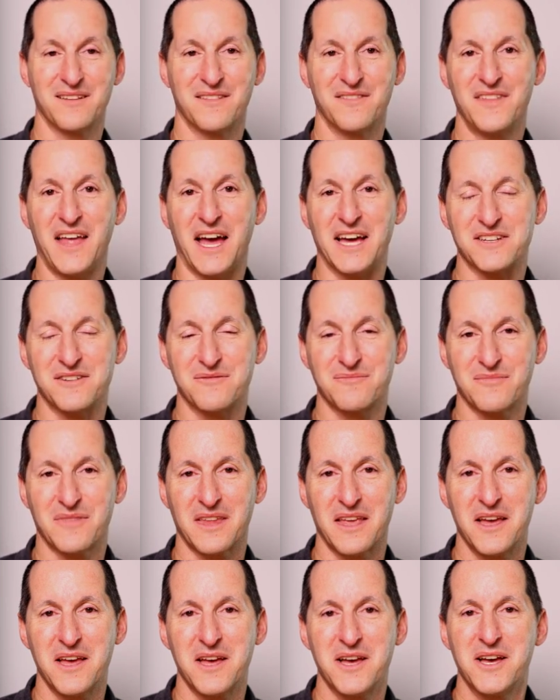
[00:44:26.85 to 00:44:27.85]
That.
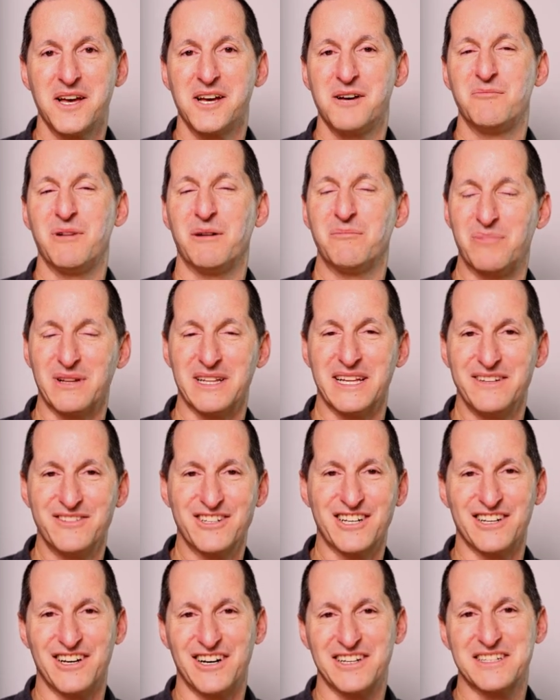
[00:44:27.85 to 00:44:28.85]
But believe it or
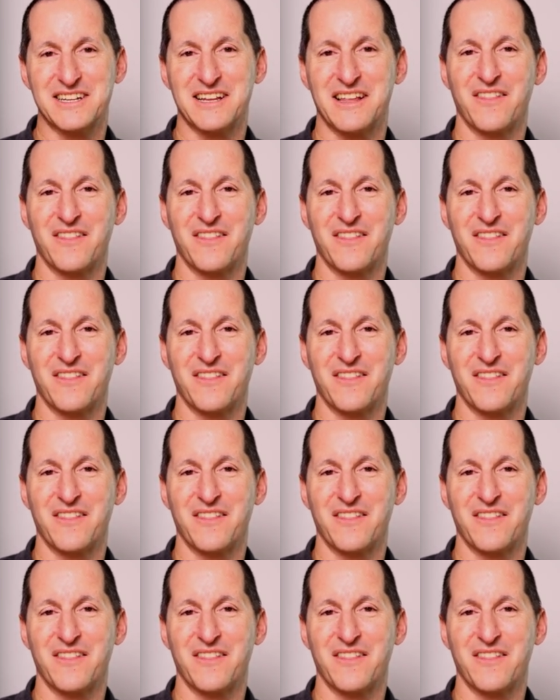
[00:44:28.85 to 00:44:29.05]
not,